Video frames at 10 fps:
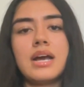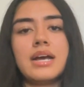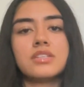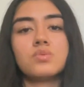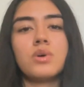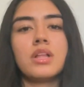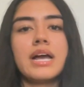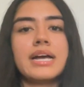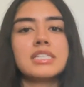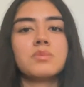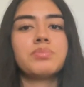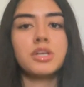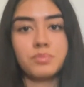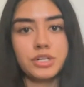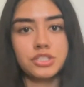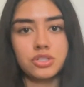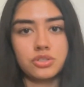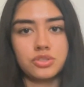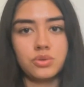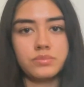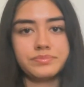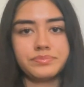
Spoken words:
as well as blood pressure control.